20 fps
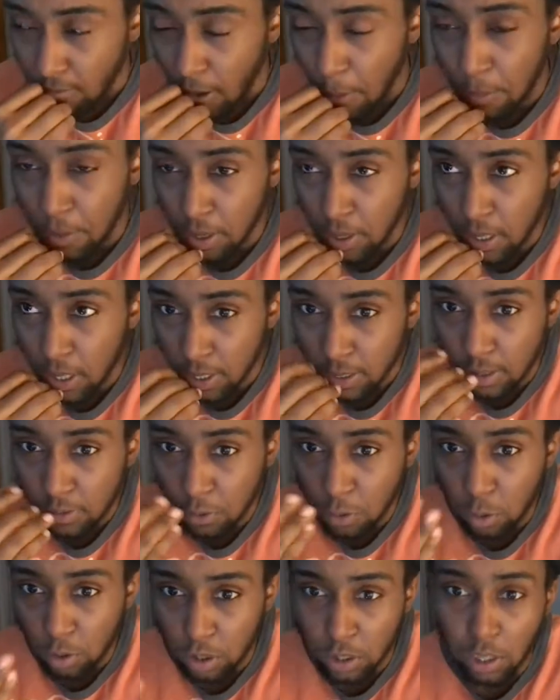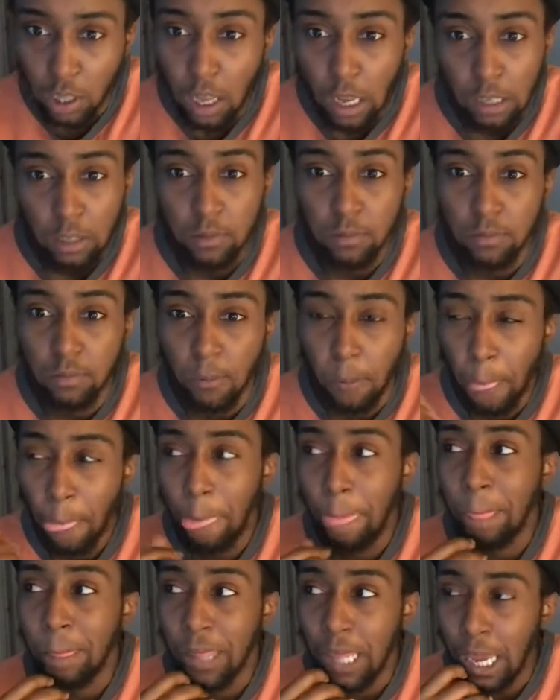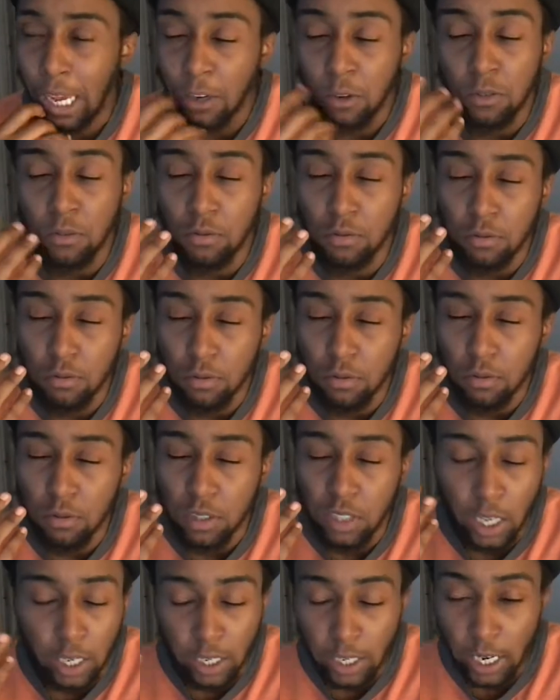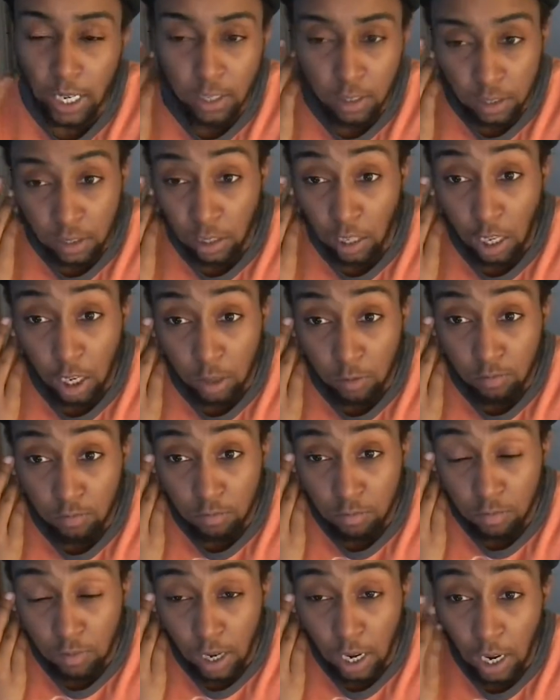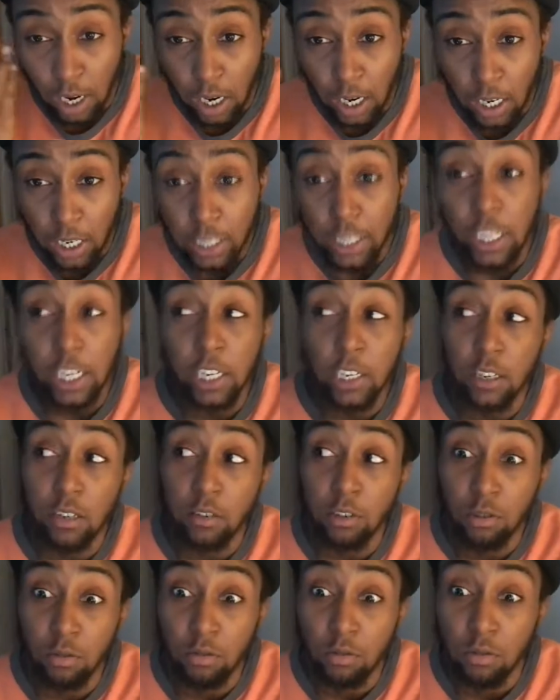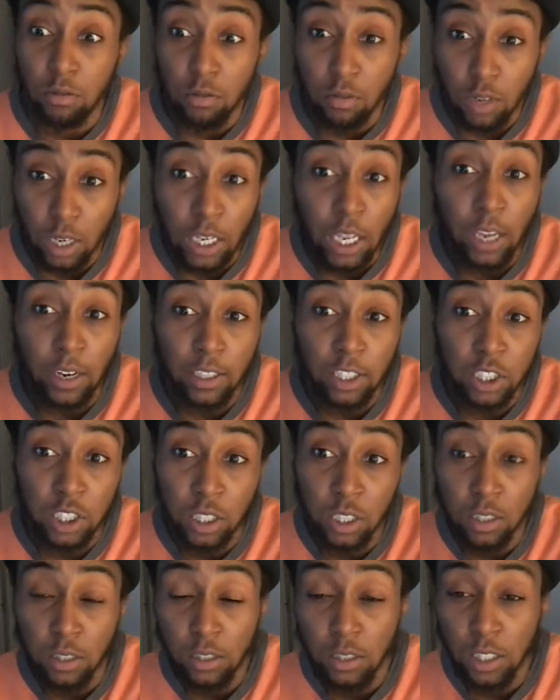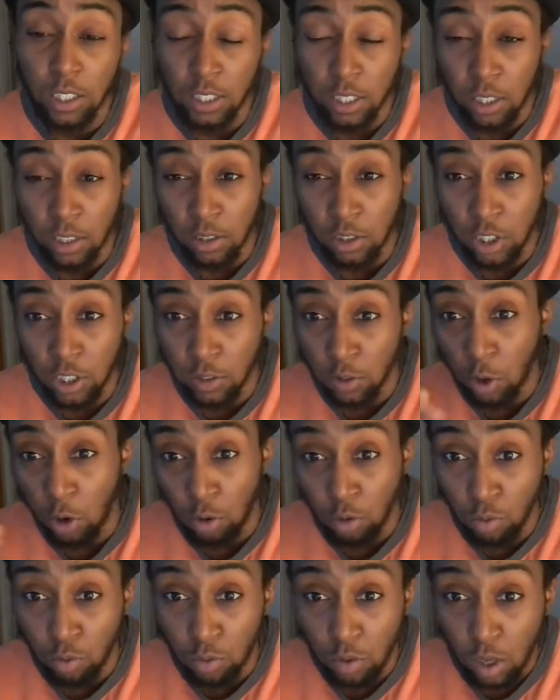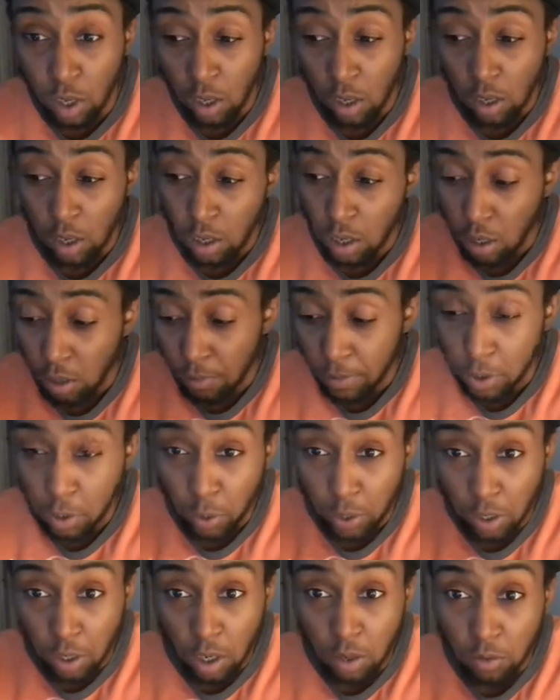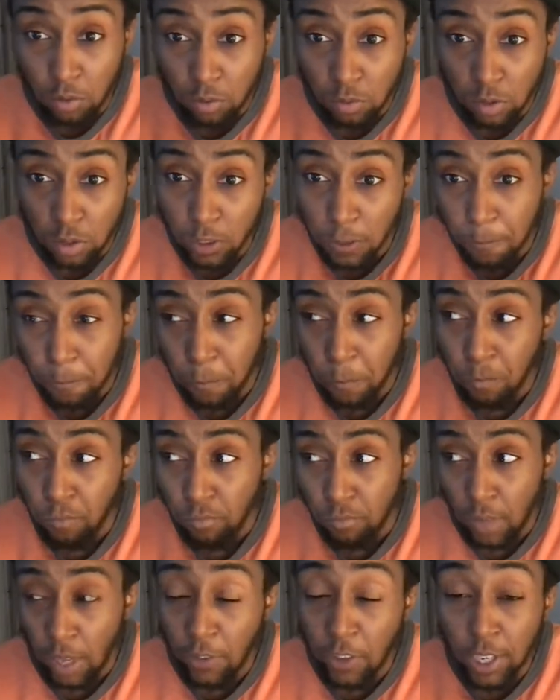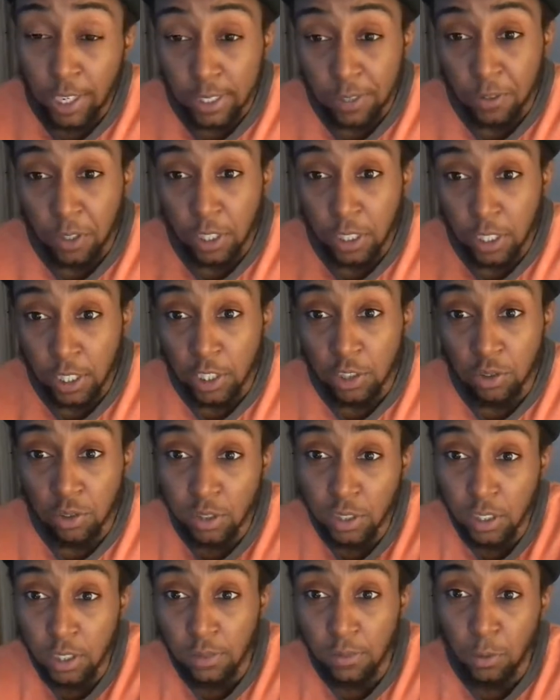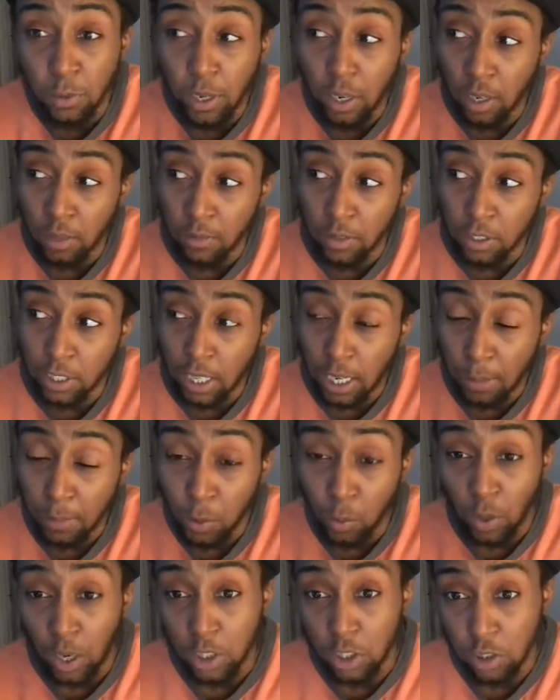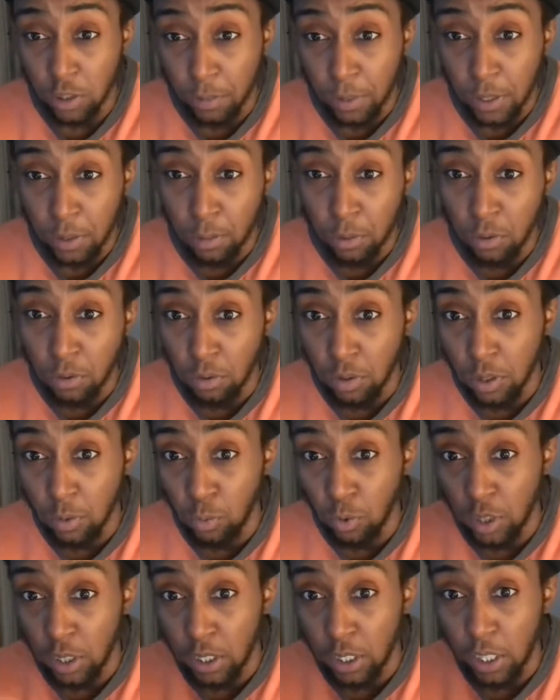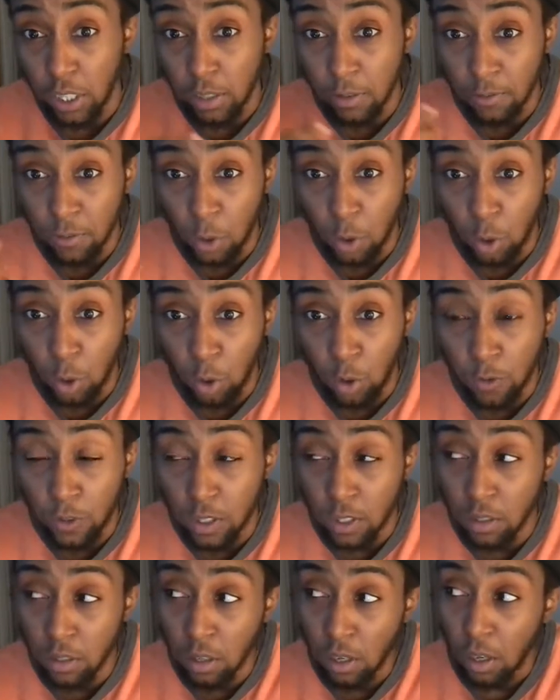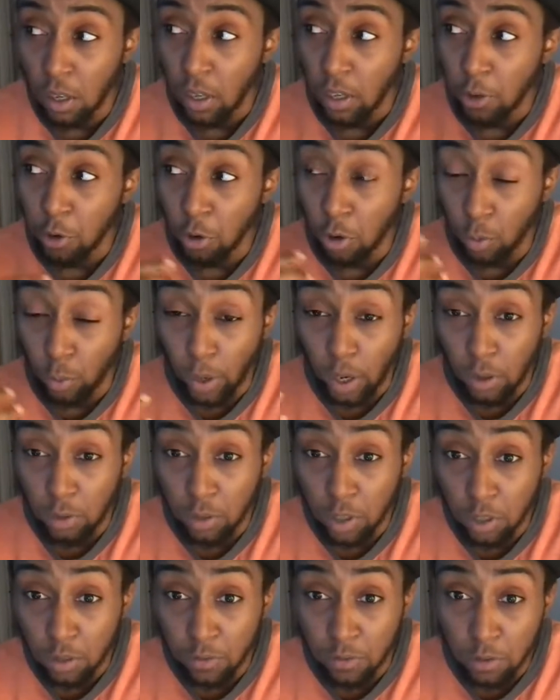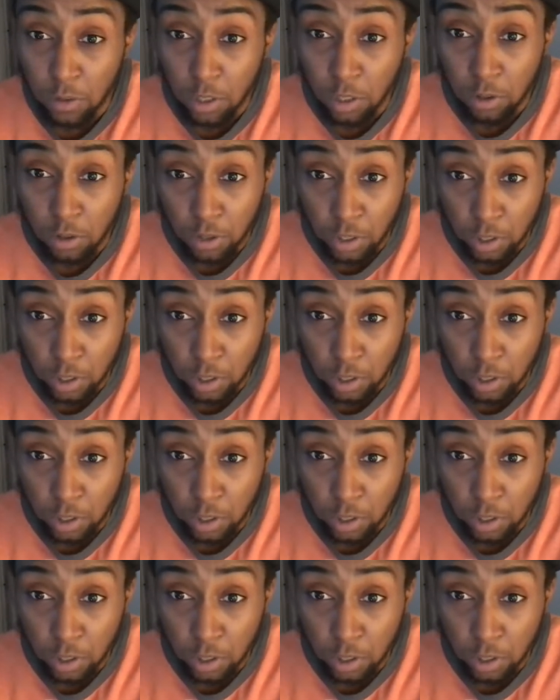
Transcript: but it's for slalom. I don't dedicate to slalom. I need to do a lot of shit instead of just go between cones. I think it's fun and interesting if you have the time to watch other people and really get involved and you're around other other